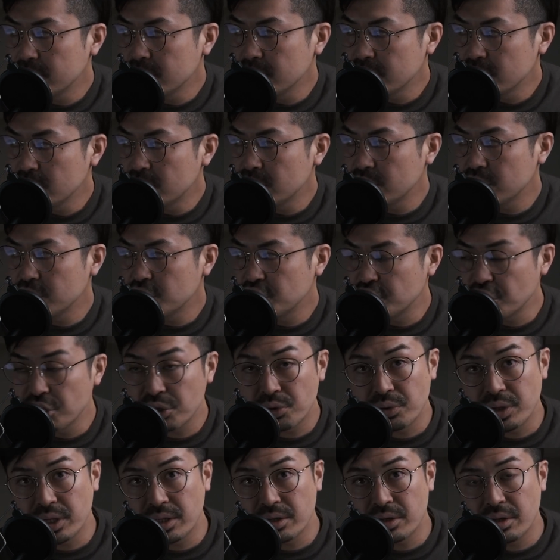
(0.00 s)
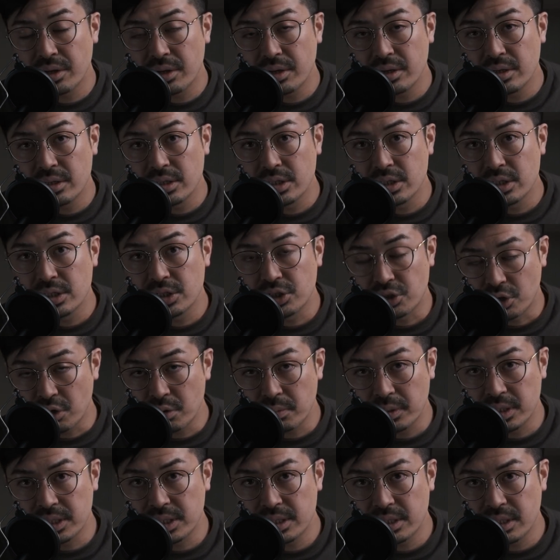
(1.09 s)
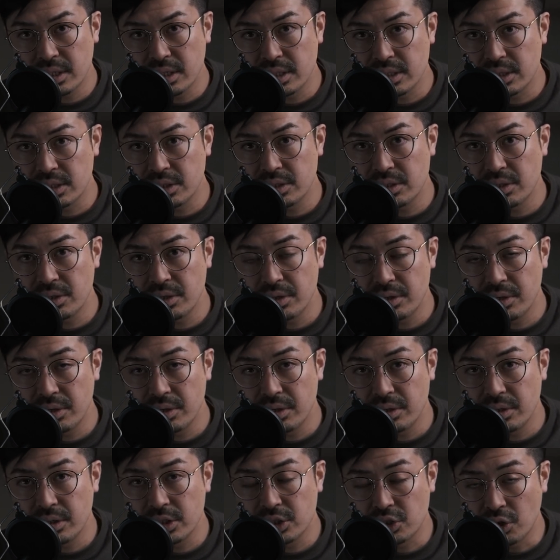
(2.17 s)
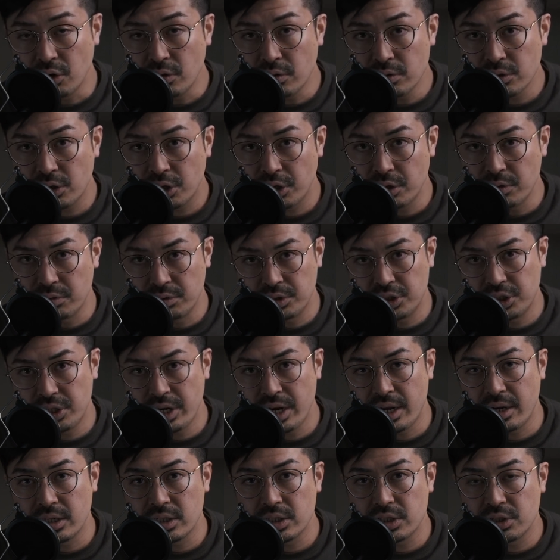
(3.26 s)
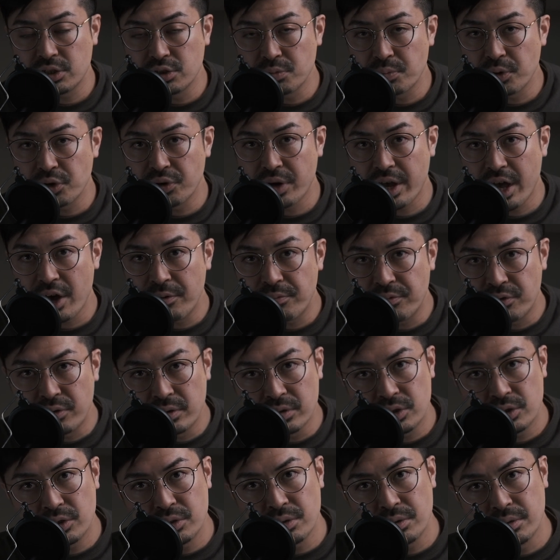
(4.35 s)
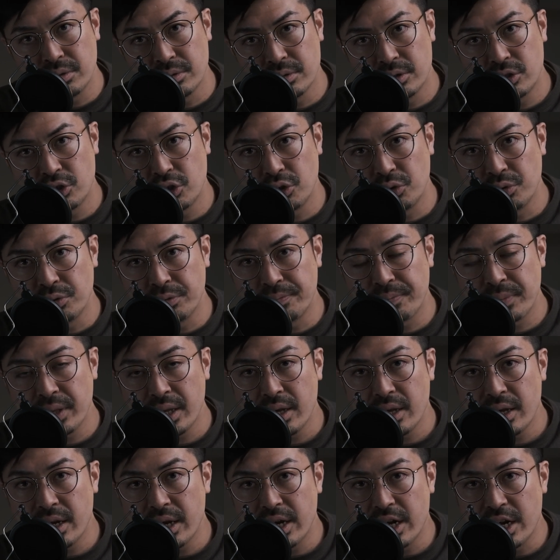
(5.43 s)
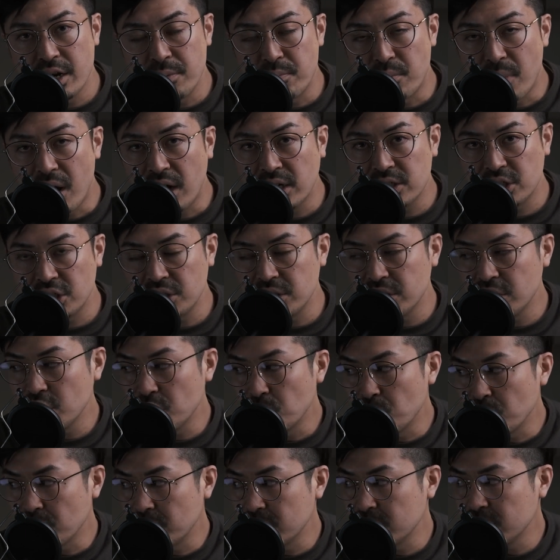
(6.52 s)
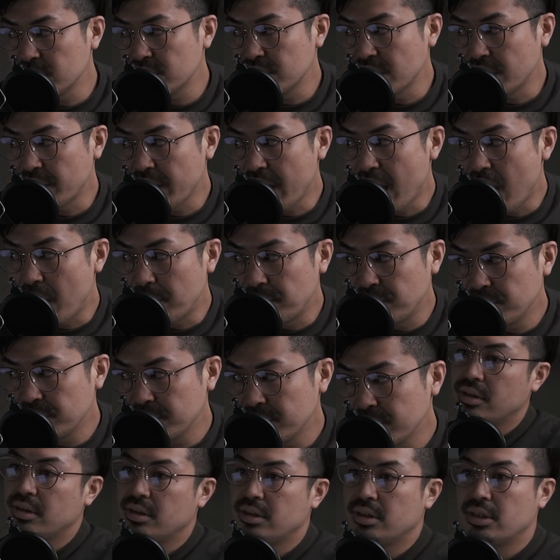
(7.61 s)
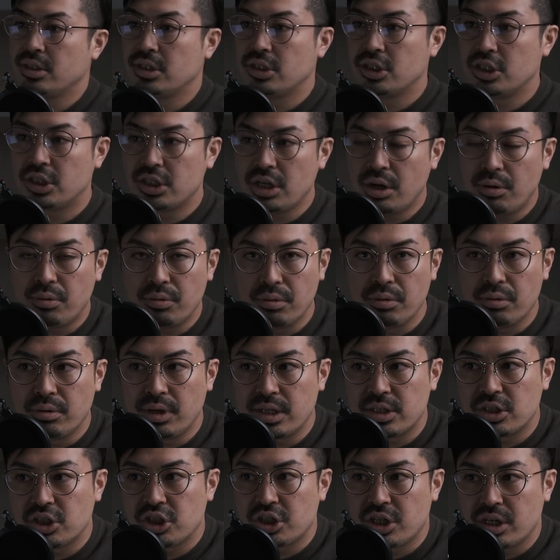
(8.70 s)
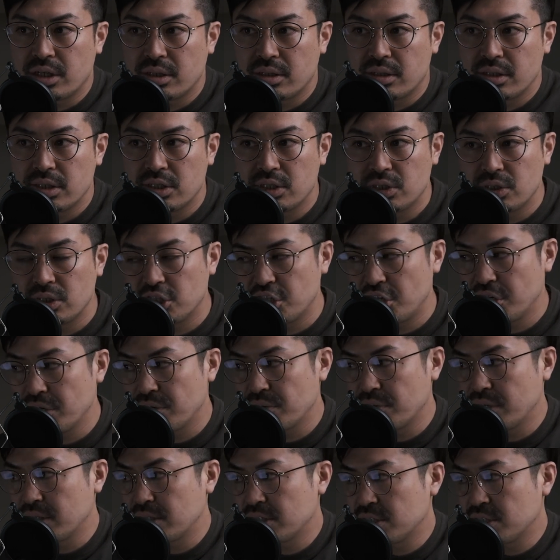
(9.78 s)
this Sharegrid service is so huge and a super helpful tool to imagine your setup. So let's check this Sharegrid